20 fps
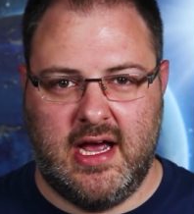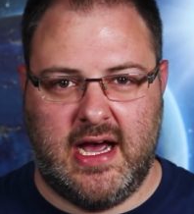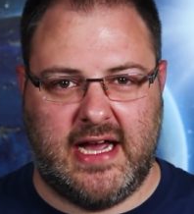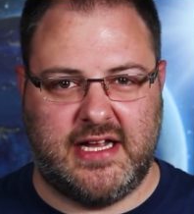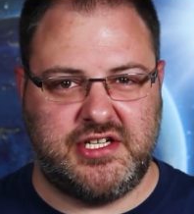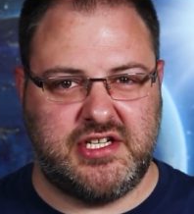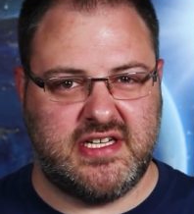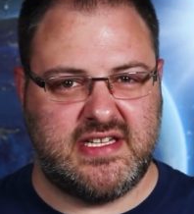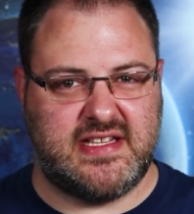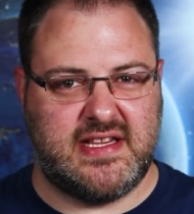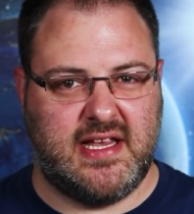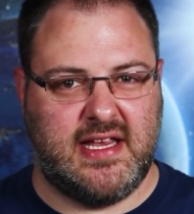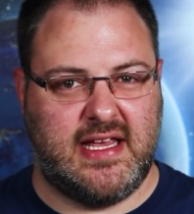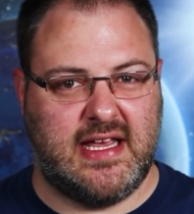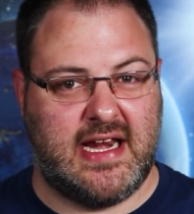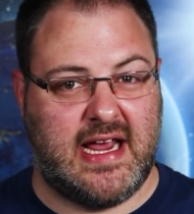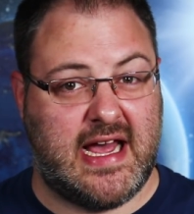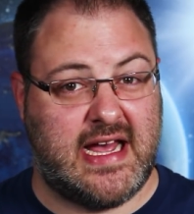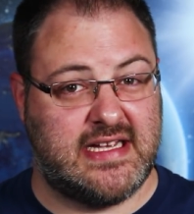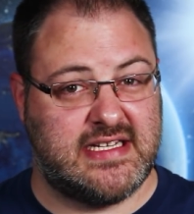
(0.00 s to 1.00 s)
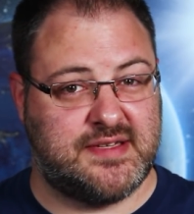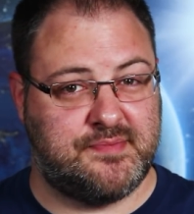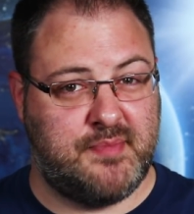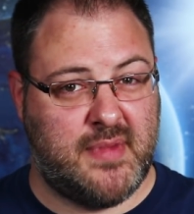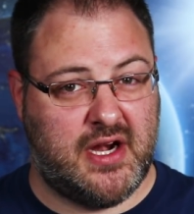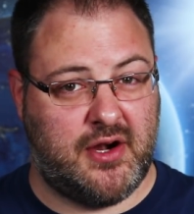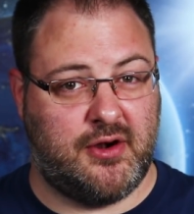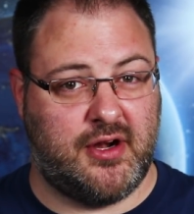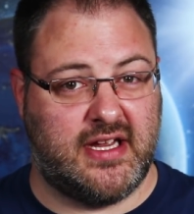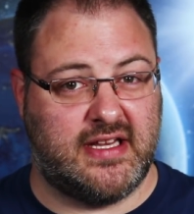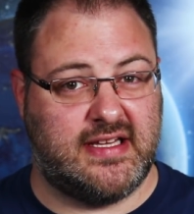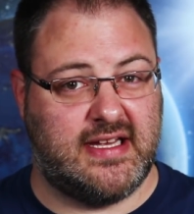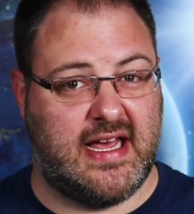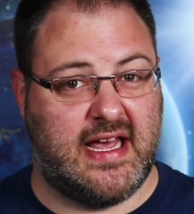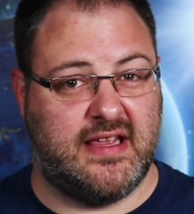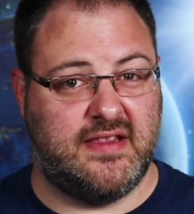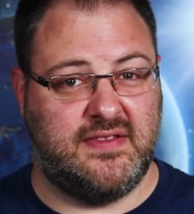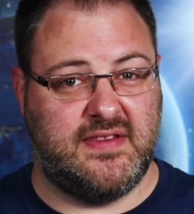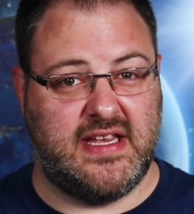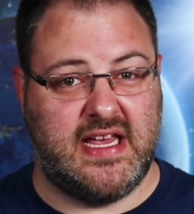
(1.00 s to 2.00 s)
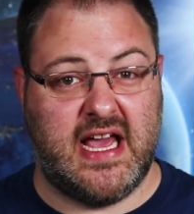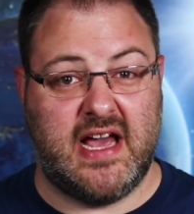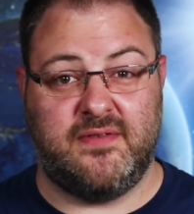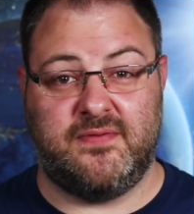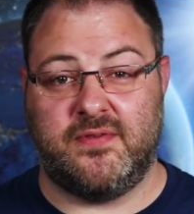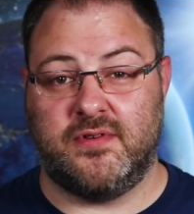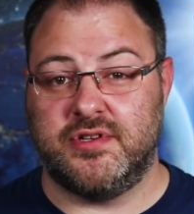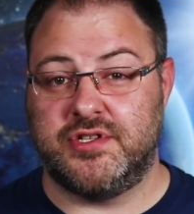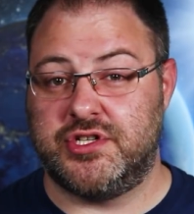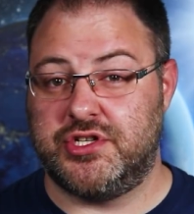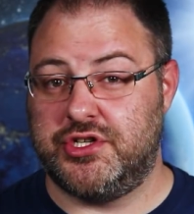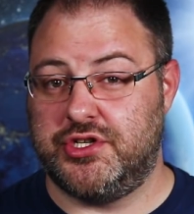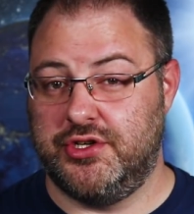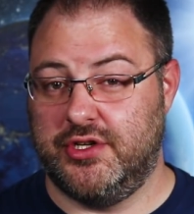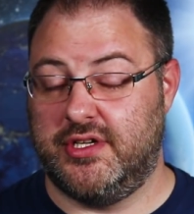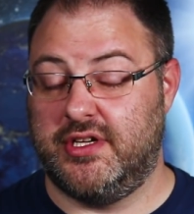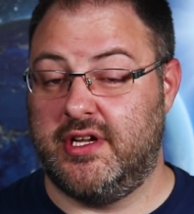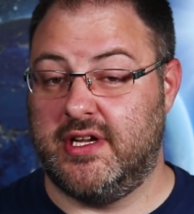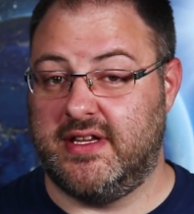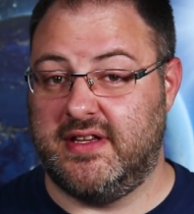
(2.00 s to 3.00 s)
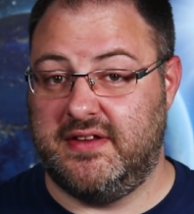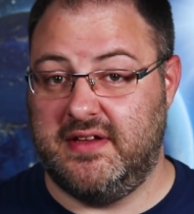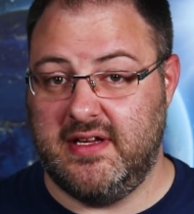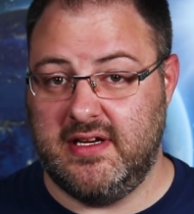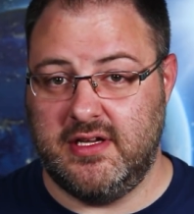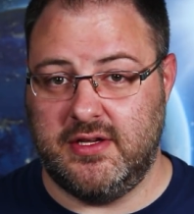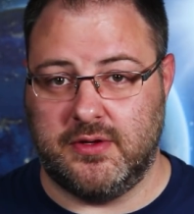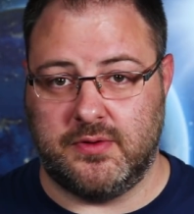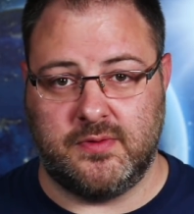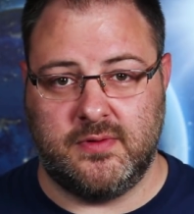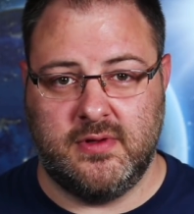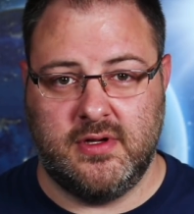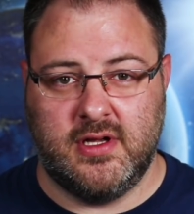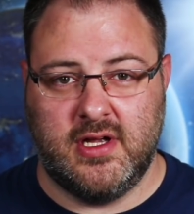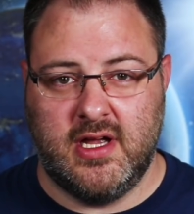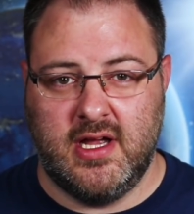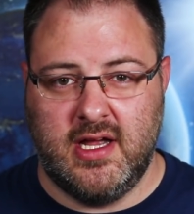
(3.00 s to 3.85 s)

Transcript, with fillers: I just think it has merit and the efforts should continue.